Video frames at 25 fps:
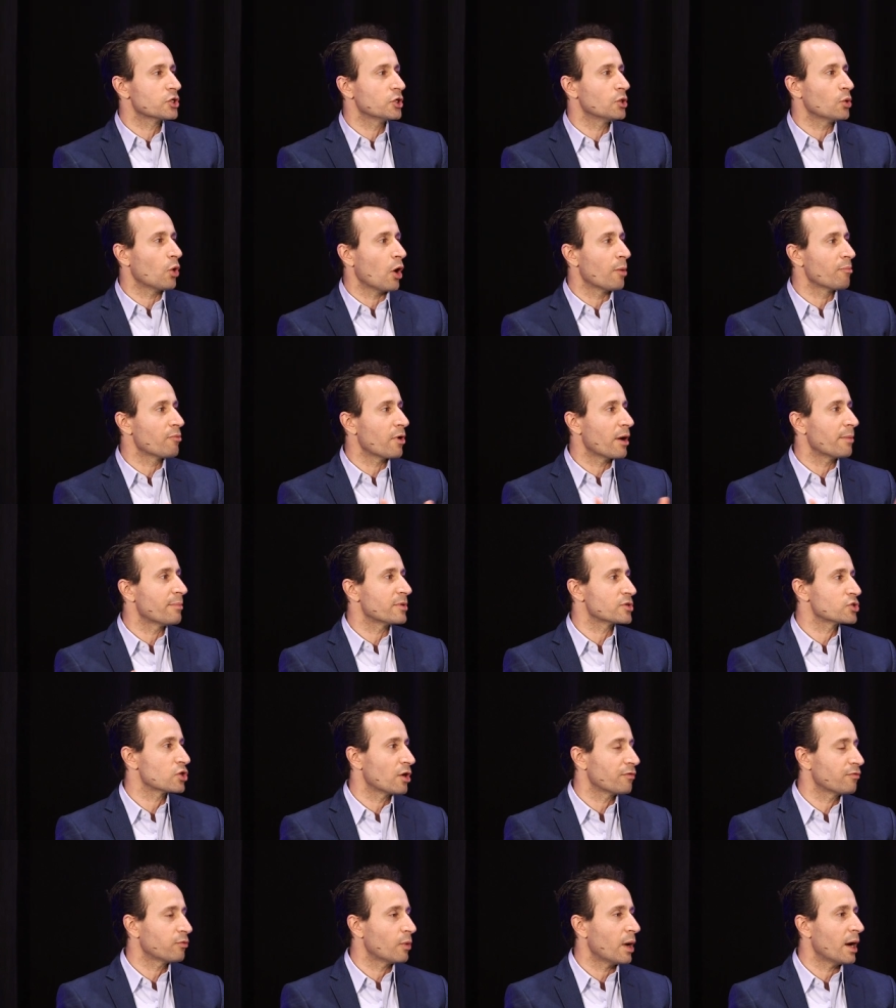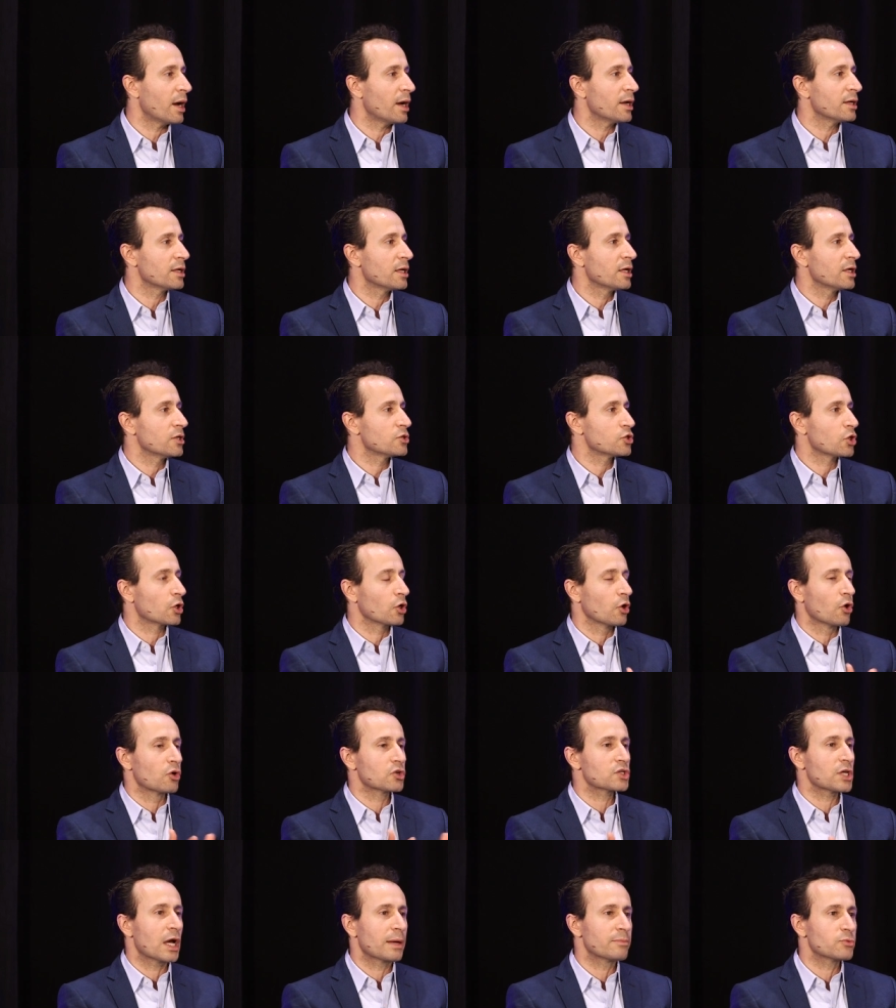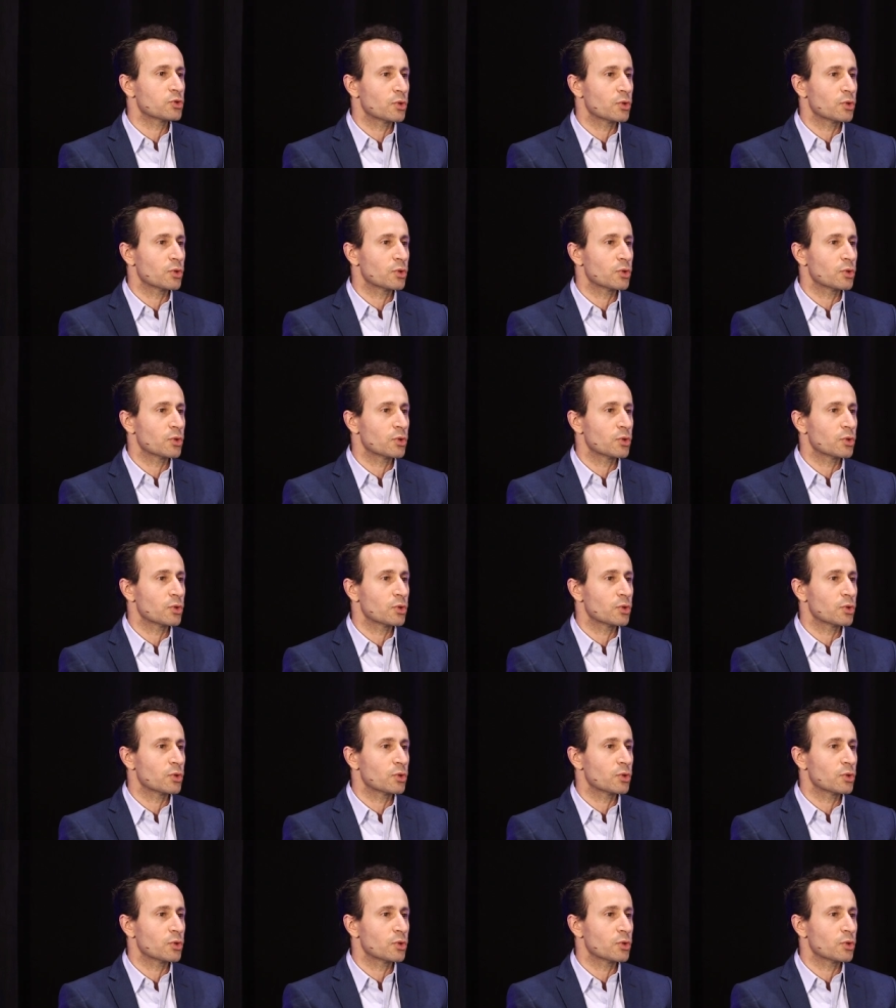to on-premise software, took a long time